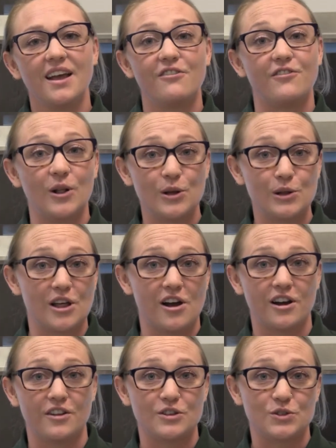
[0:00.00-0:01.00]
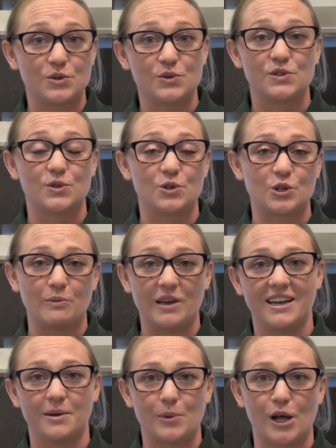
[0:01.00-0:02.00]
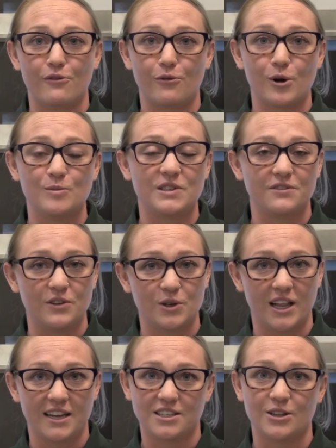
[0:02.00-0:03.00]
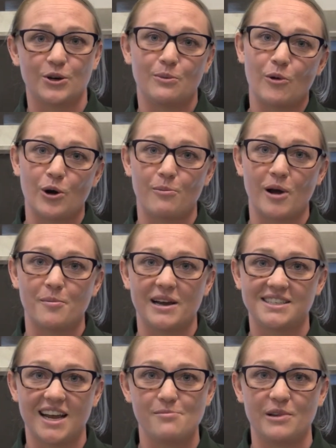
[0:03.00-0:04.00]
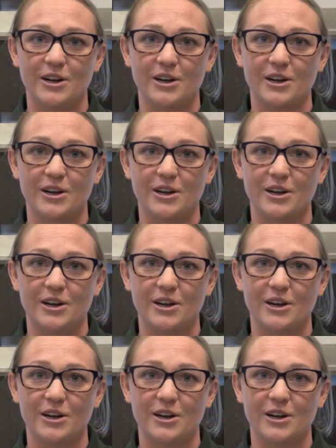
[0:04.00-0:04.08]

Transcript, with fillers: Follow along on the zoo's social media platforms if you'd like to learn more about my time